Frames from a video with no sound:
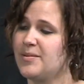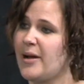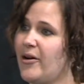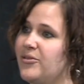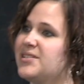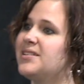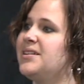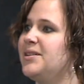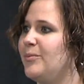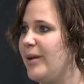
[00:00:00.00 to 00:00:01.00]
about
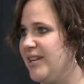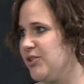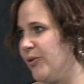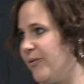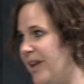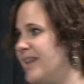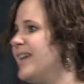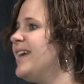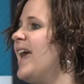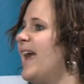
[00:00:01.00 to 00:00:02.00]
Beethoven,
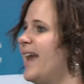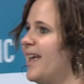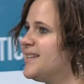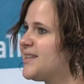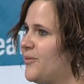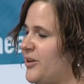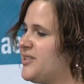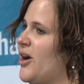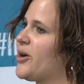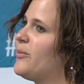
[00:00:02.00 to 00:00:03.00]
and then we
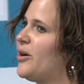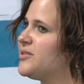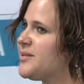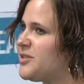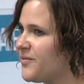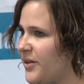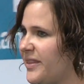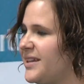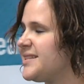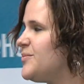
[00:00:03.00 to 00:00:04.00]
talk about some different
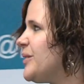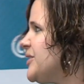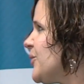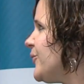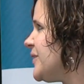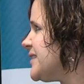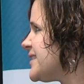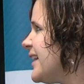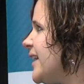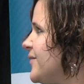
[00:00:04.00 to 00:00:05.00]
things in Beethoven's
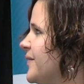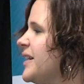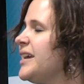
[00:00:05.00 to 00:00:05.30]
life.